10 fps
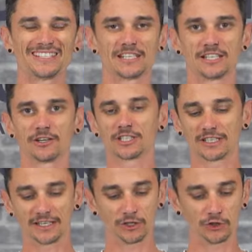is a
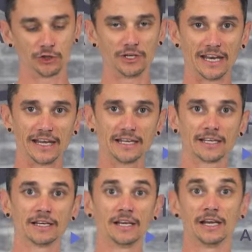seriously
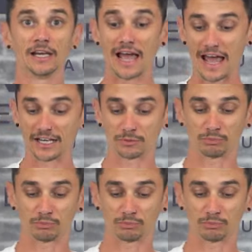unique and